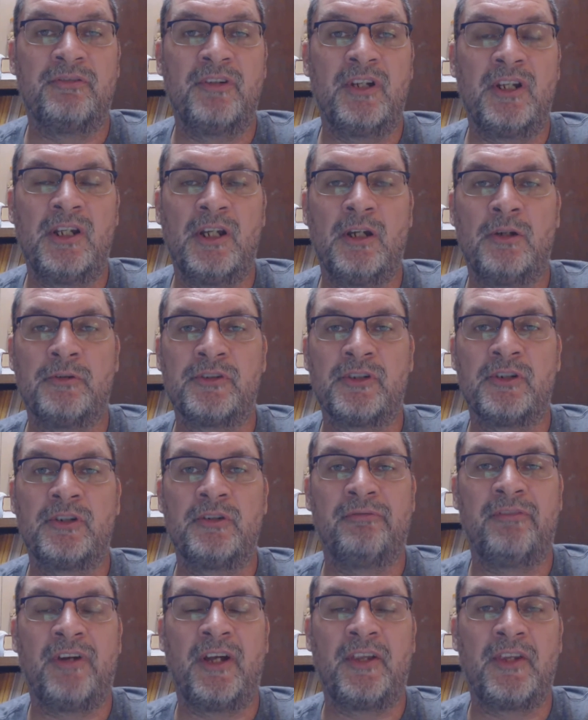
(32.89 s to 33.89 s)
video so you
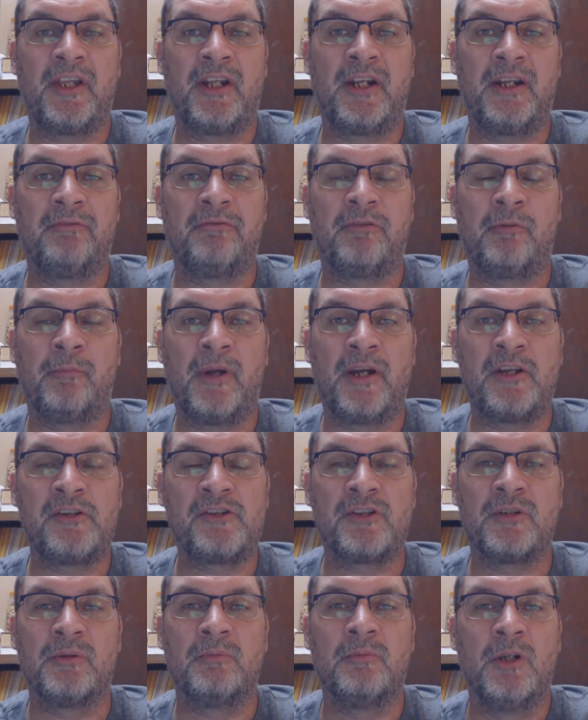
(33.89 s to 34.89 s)
can find that
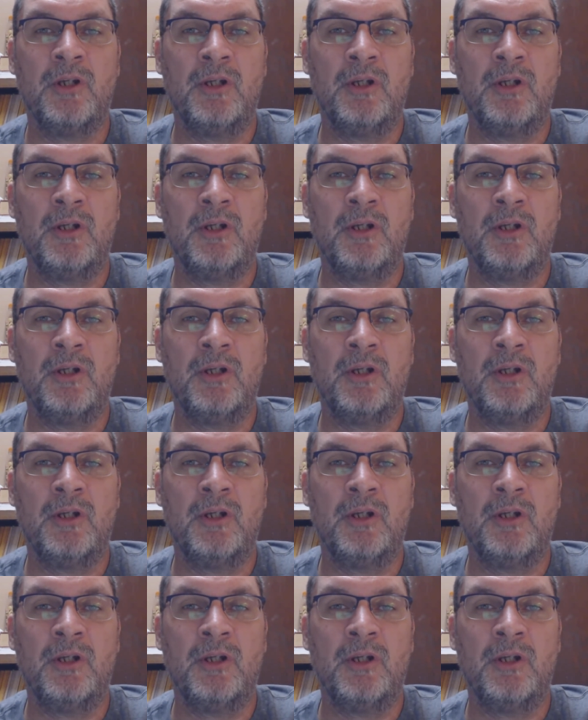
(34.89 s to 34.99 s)
information.